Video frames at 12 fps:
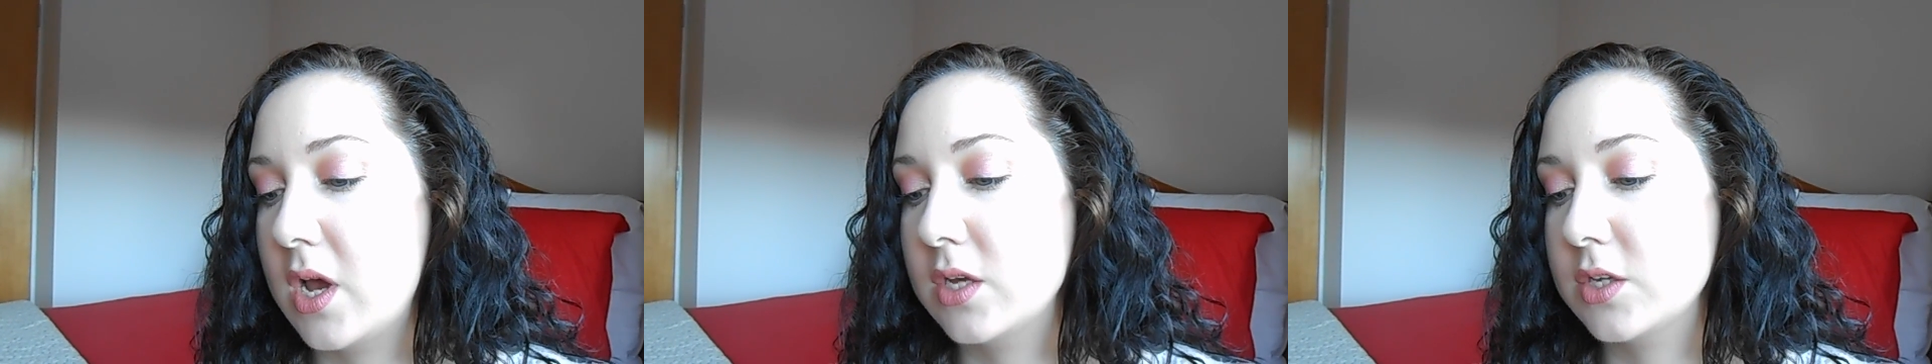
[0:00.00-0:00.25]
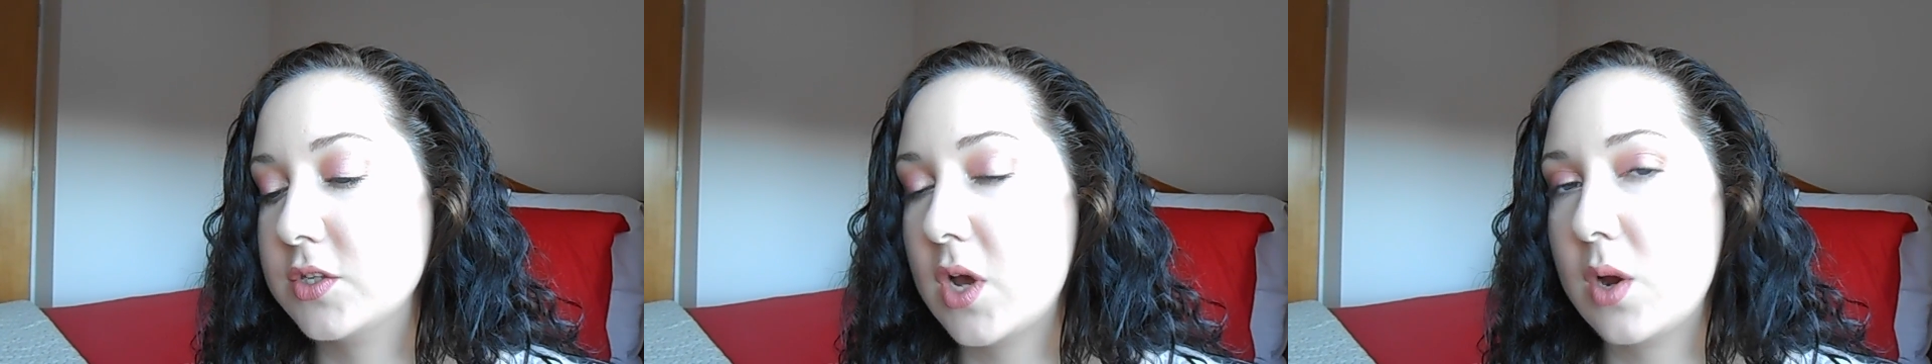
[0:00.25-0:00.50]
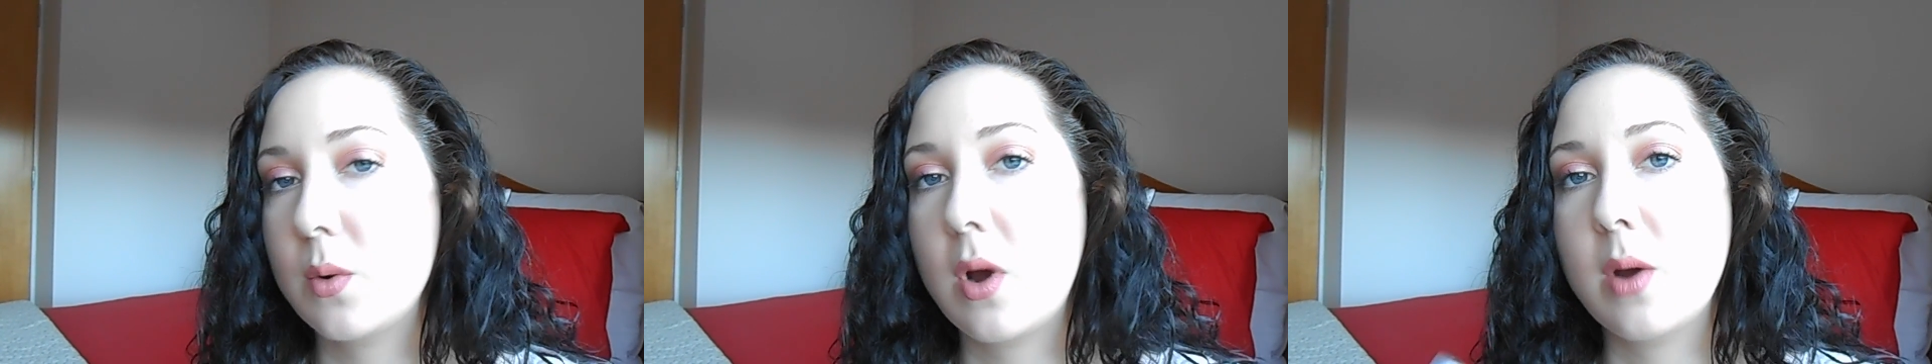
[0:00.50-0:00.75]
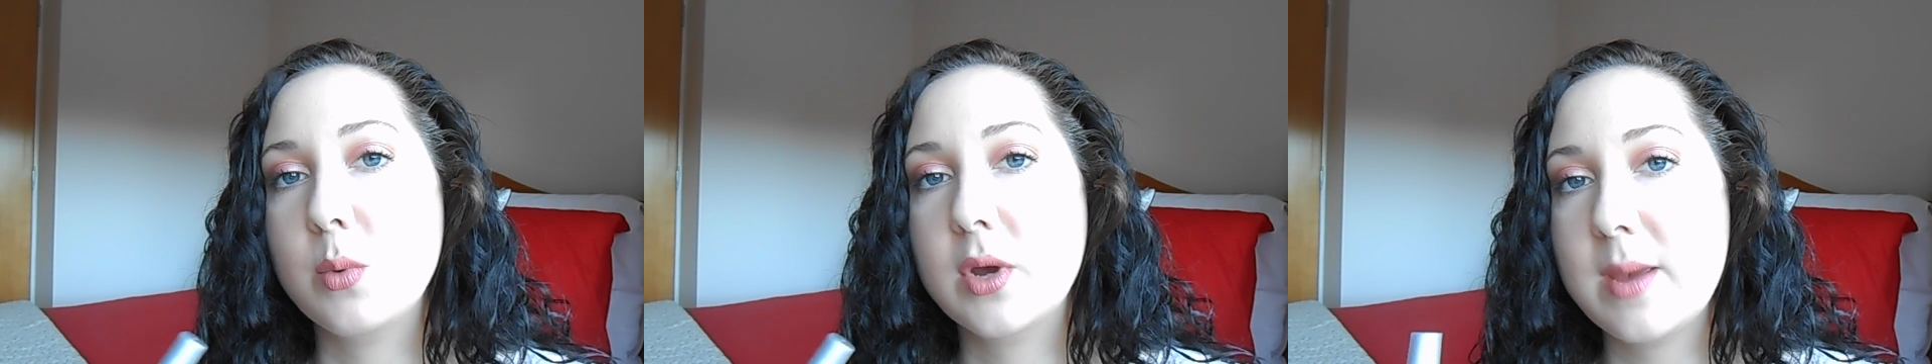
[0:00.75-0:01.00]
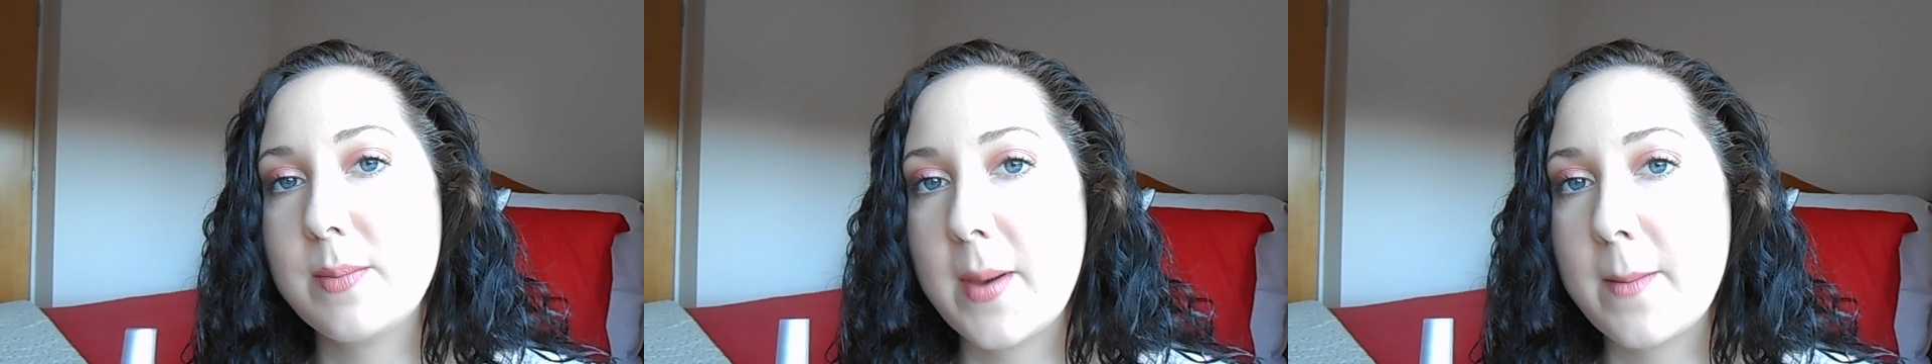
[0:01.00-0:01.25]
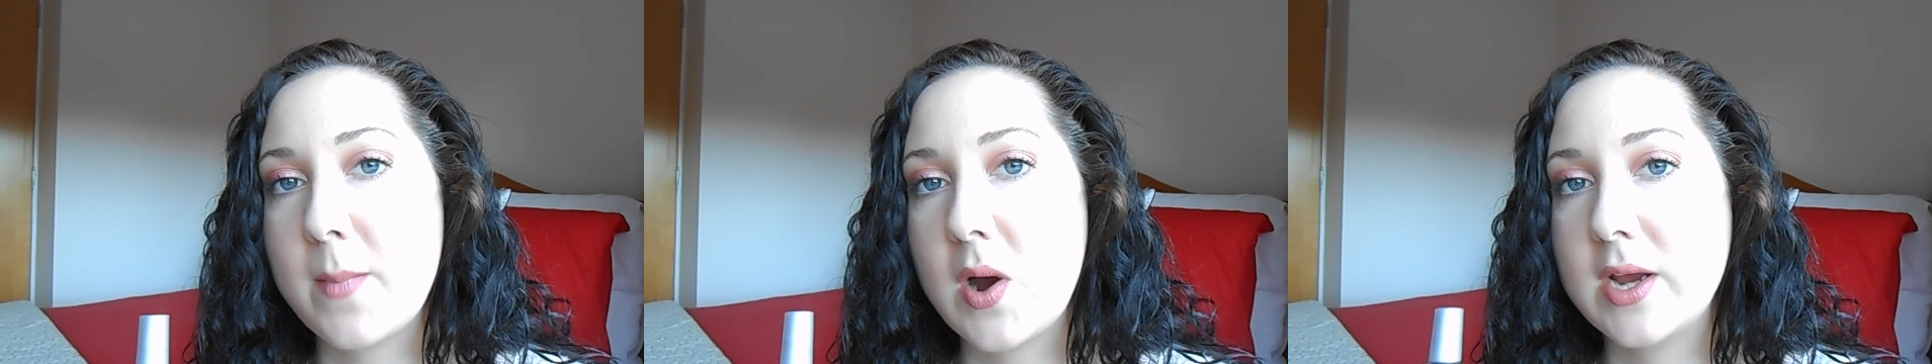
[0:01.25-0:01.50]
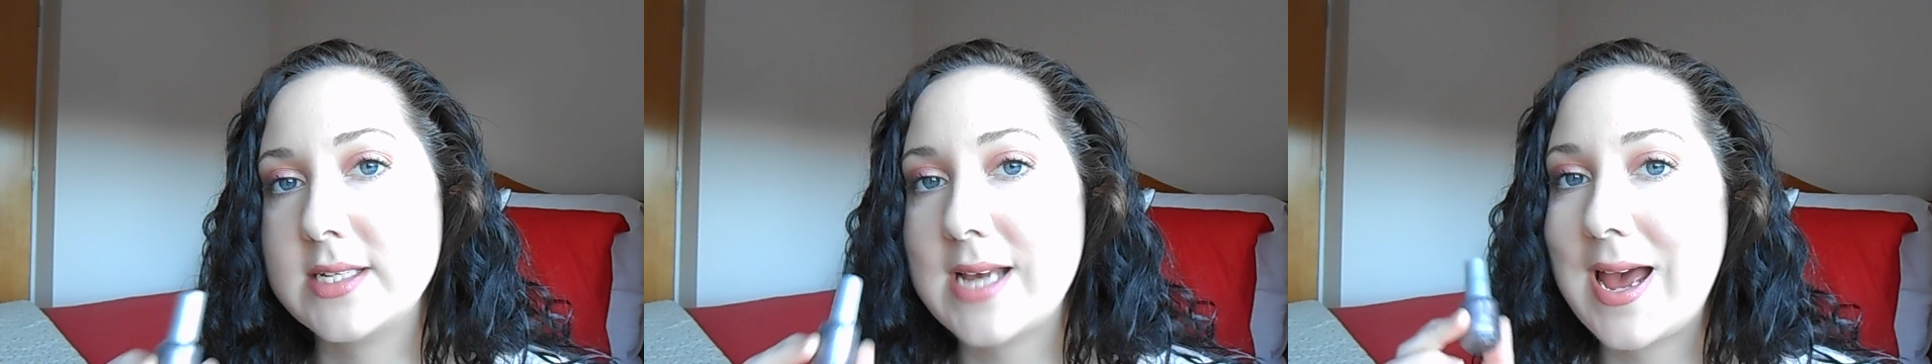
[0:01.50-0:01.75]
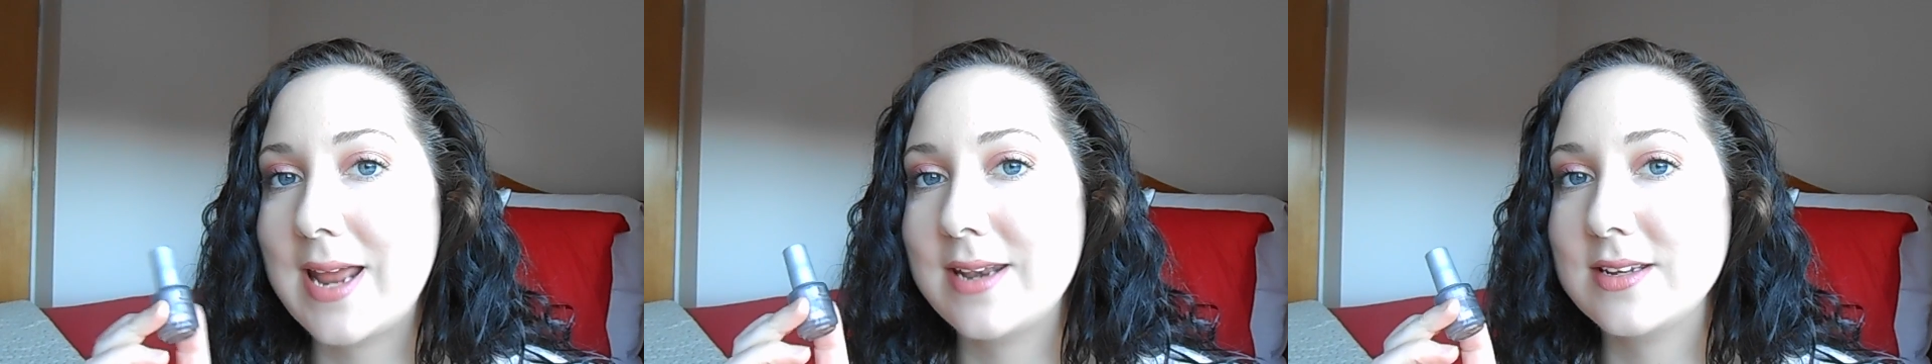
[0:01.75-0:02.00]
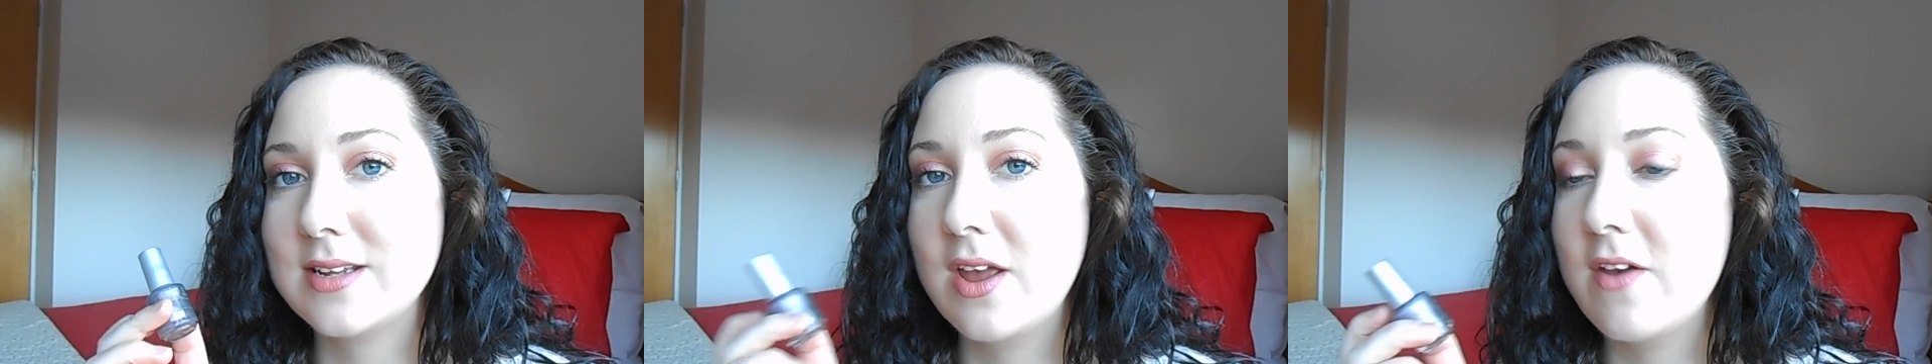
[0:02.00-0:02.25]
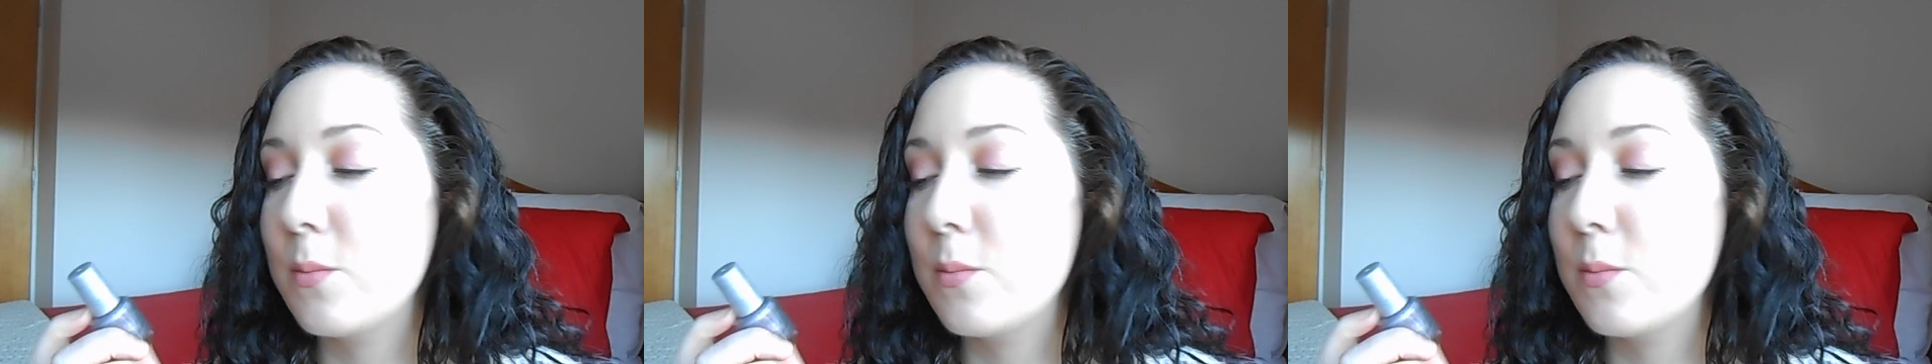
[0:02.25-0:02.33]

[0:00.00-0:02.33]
so I will keep it in mind and